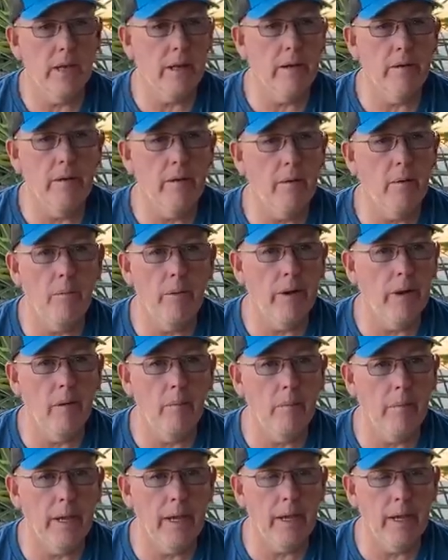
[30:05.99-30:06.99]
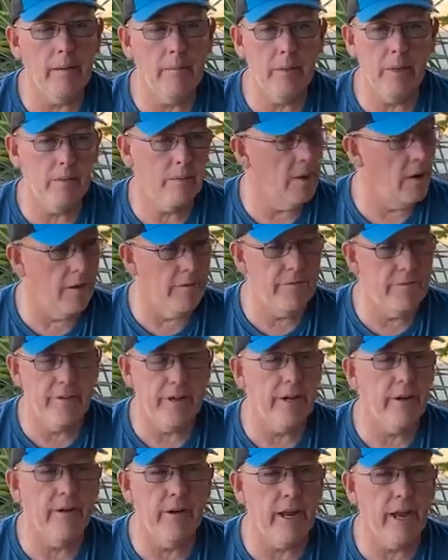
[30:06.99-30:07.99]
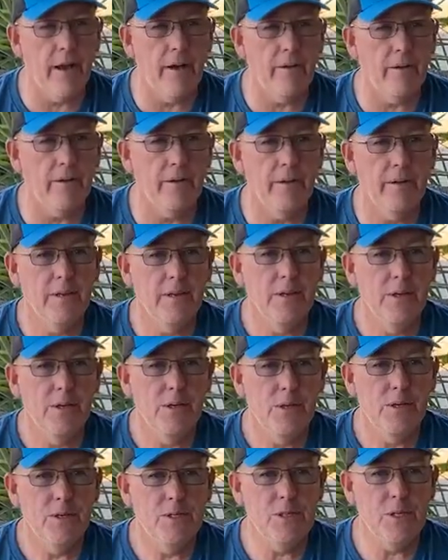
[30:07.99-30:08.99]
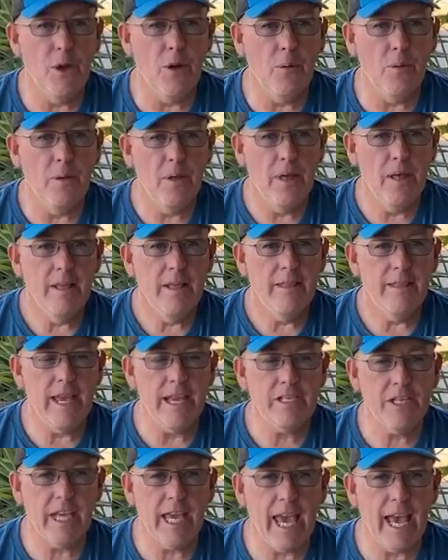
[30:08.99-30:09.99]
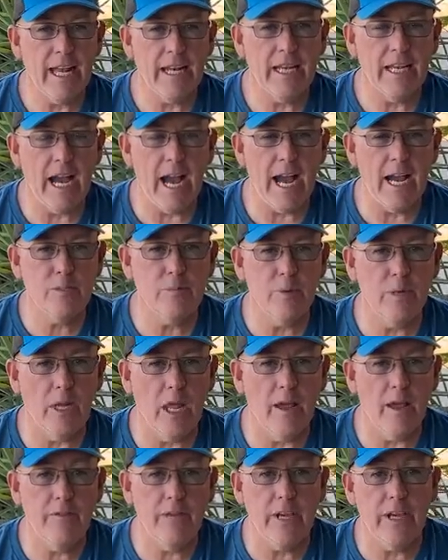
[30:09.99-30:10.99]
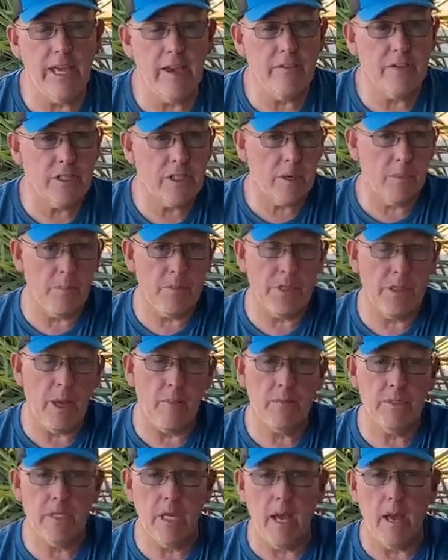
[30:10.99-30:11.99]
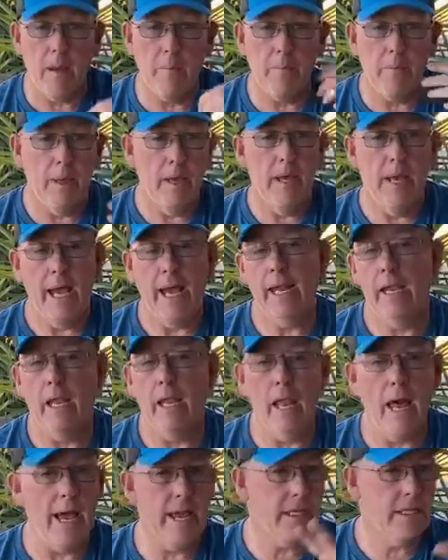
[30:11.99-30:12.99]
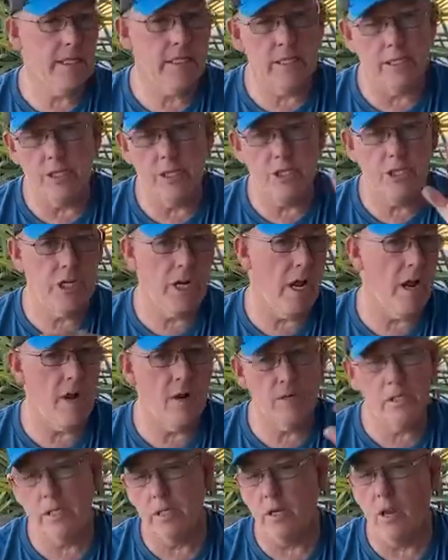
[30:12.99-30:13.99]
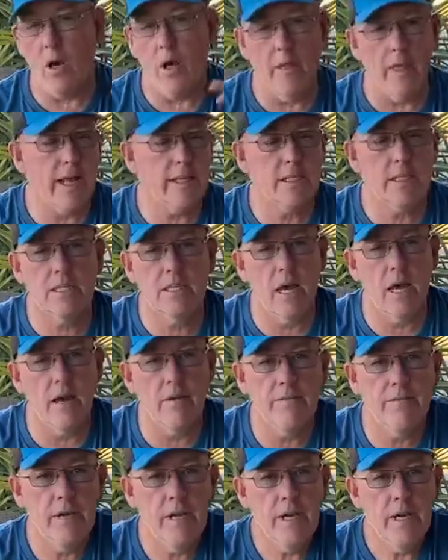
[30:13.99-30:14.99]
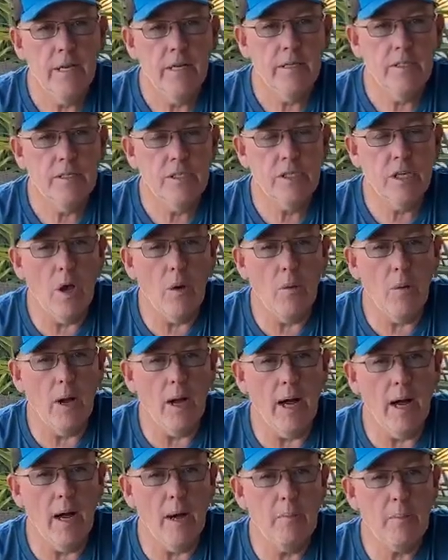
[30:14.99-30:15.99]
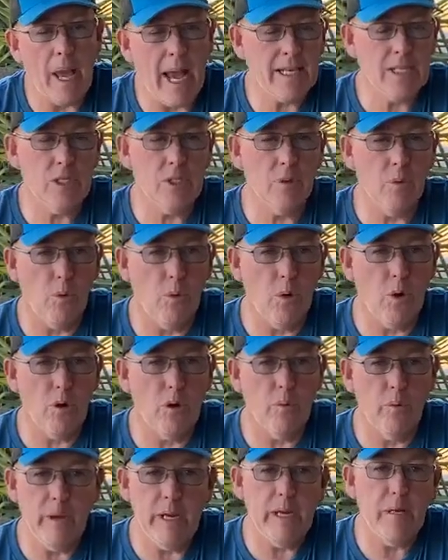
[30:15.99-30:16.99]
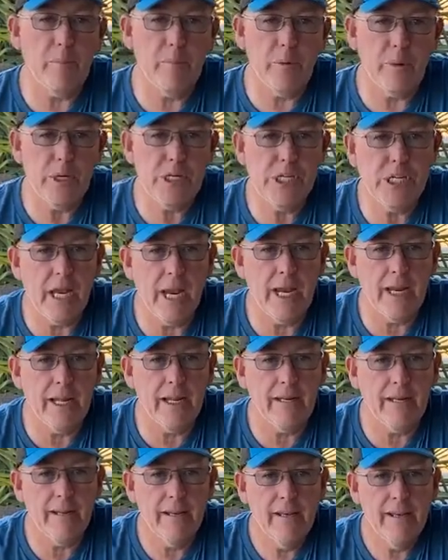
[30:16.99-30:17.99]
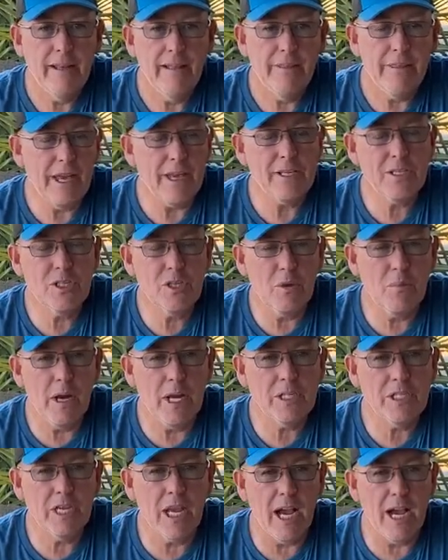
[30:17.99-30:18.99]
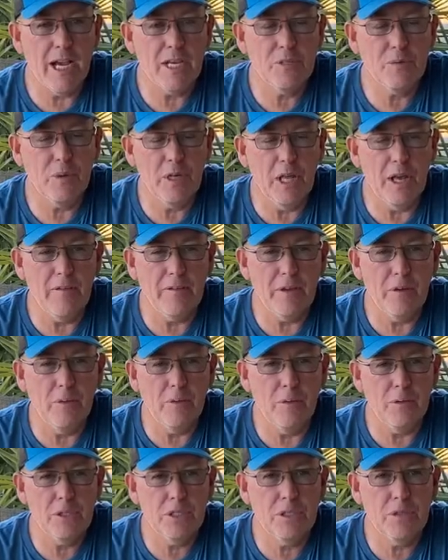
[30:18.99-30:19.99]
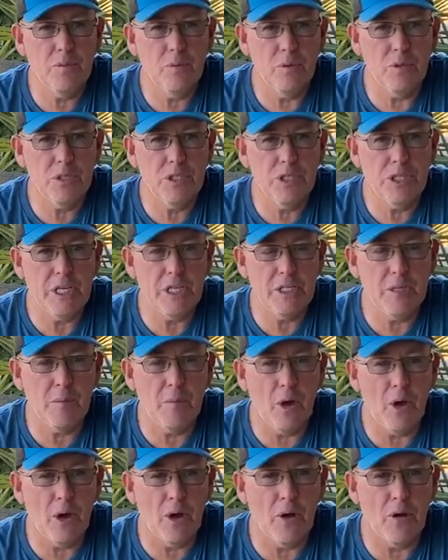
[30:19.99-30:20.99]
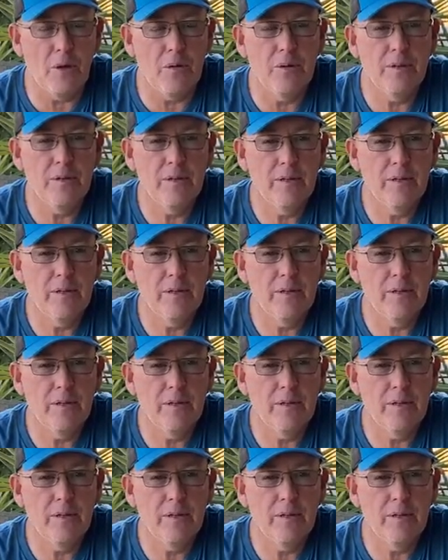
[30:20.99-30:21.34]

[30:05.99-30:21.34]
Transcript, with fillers: I don't know what it'll be, but I'll figure it out. So thanks again, guys. We love you. Give us some thumbs up and likes and shares and all that stuff. So uh, pass the word. We'd appreciate it. Thanks so much, guys. We Good love night, you. Guys. We'll, we'll see you tomorrow.